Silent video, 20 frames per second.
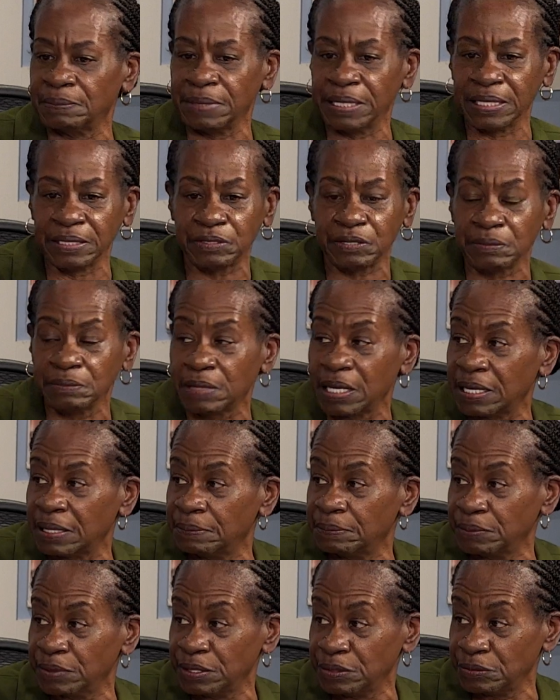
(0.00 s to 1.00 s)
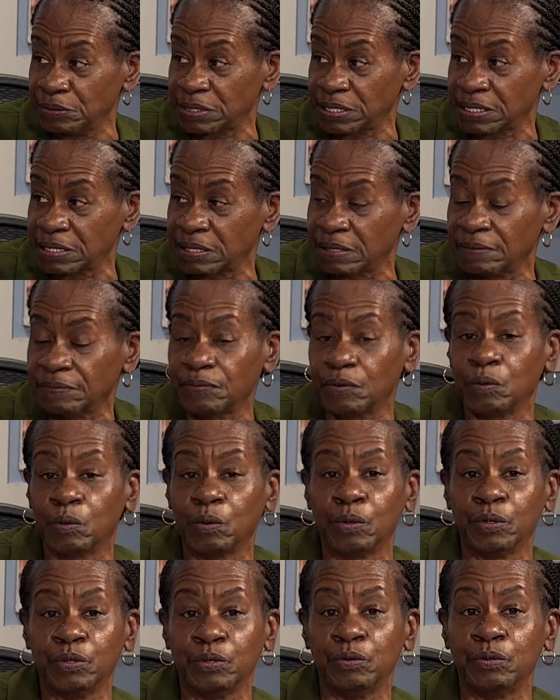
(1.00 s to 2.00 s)
in and bring your stuff, or
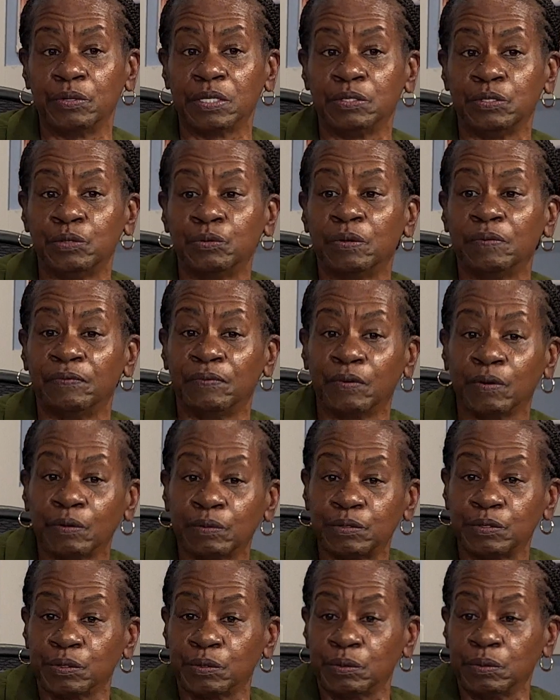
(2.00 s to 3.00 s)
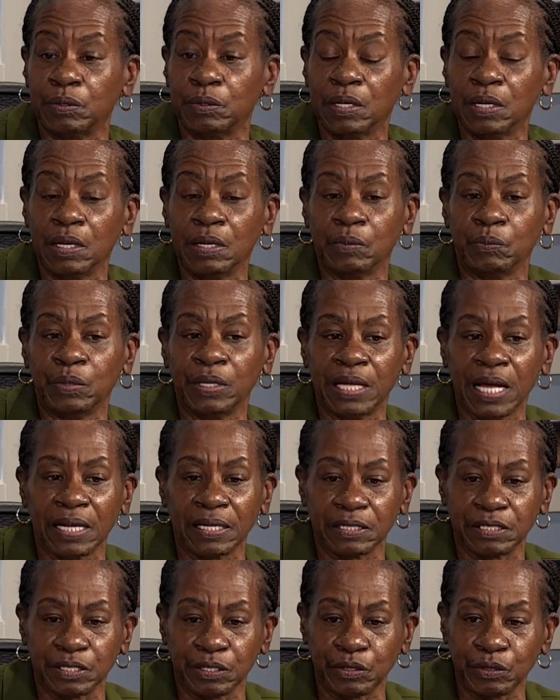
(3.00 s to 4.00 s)
you can do it virtual. We got a
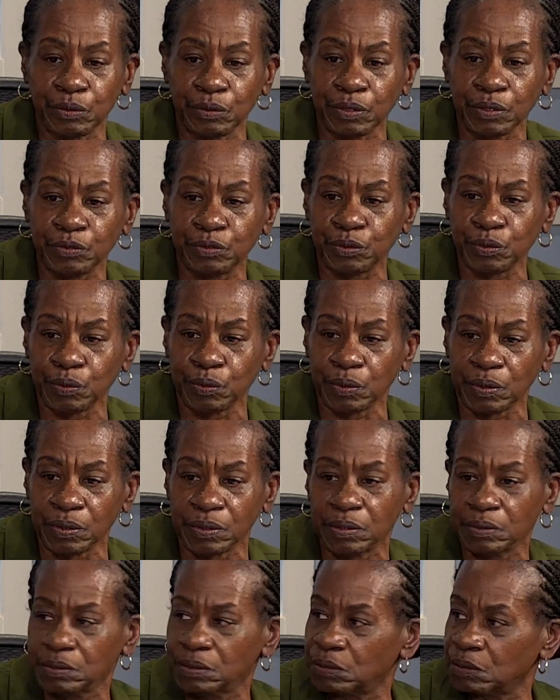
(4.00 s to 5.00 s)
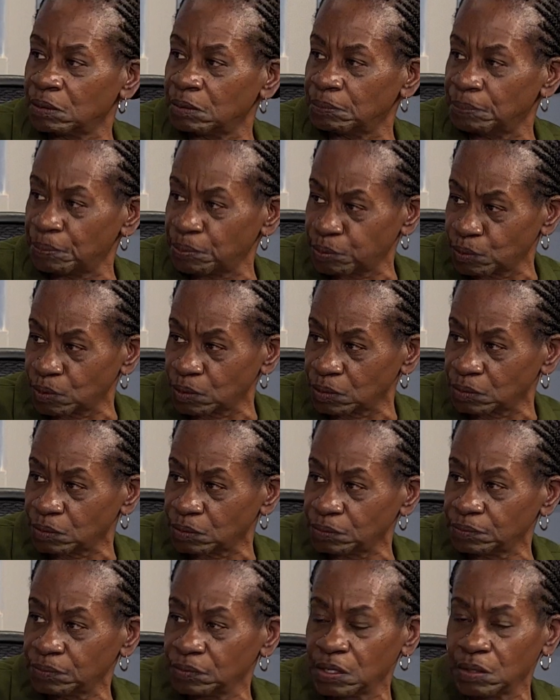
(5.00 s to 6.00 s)
secure drawer or portal
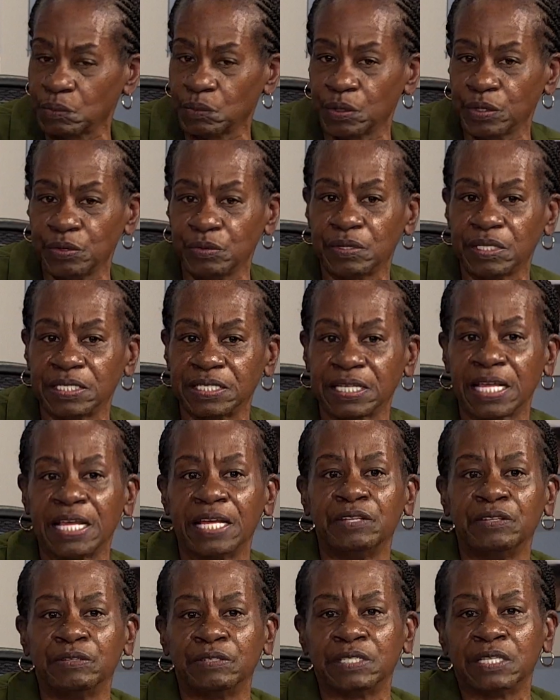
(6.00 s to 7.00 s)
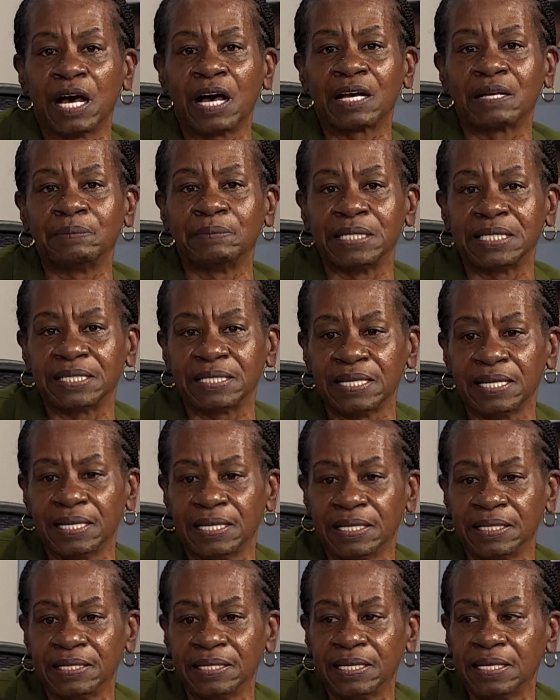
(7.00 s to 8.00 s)
where you can scan your documents
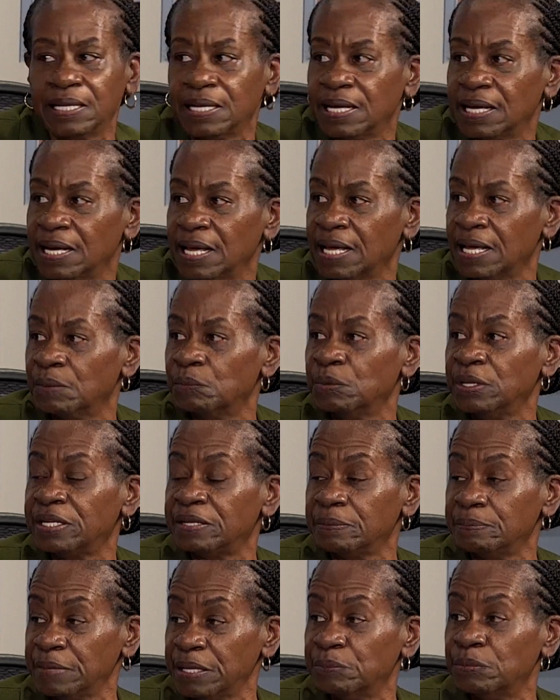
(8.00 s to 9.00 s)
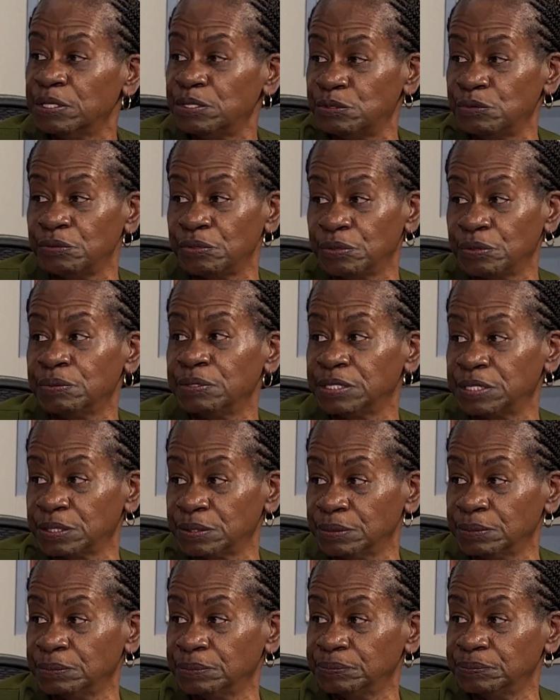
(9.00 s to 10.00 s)
in, and we can meet with you through
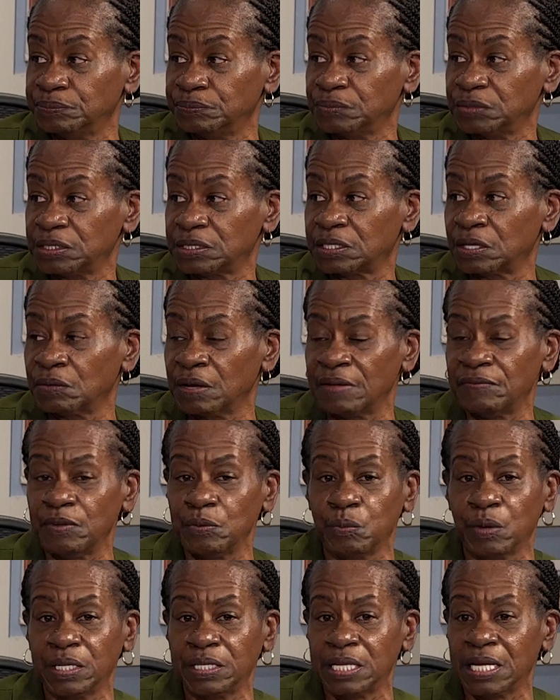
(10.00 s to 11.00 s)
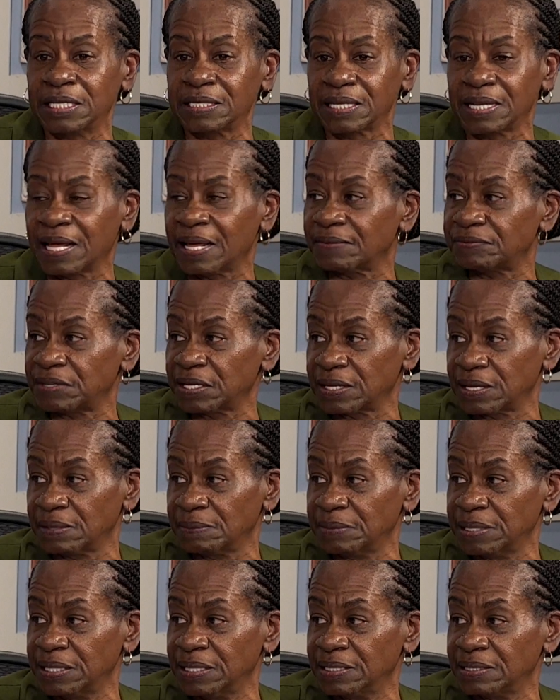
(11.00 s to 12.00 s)
Zoom. So everyone doesn't have to come
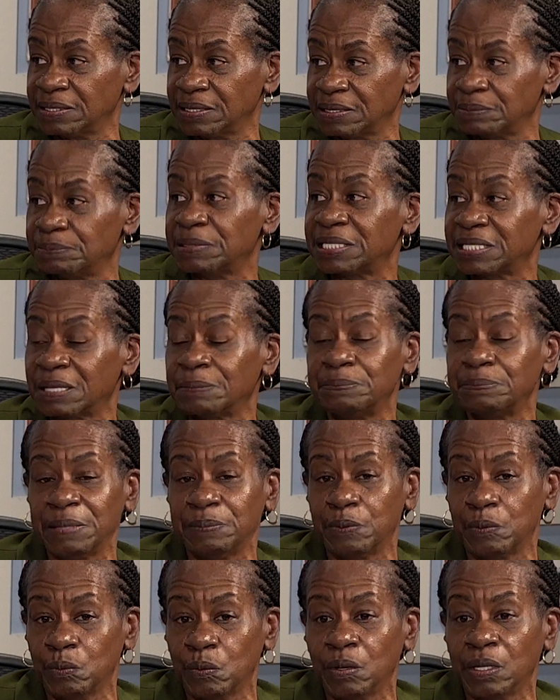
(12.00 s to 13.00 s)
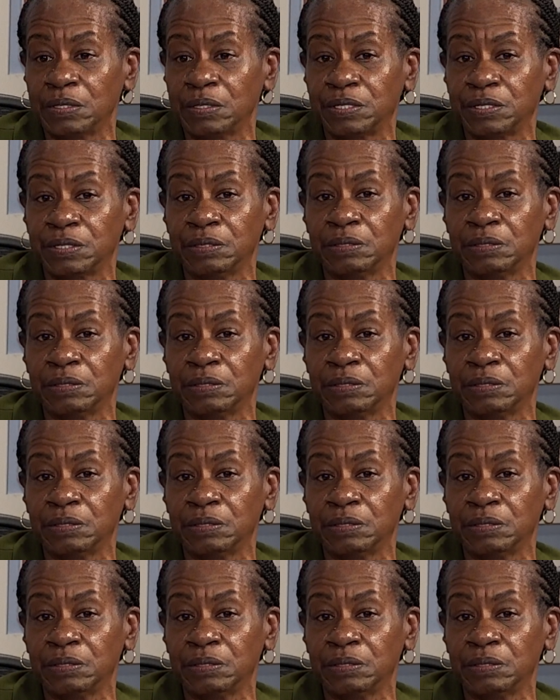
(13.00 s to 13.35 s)
in, but some people want to.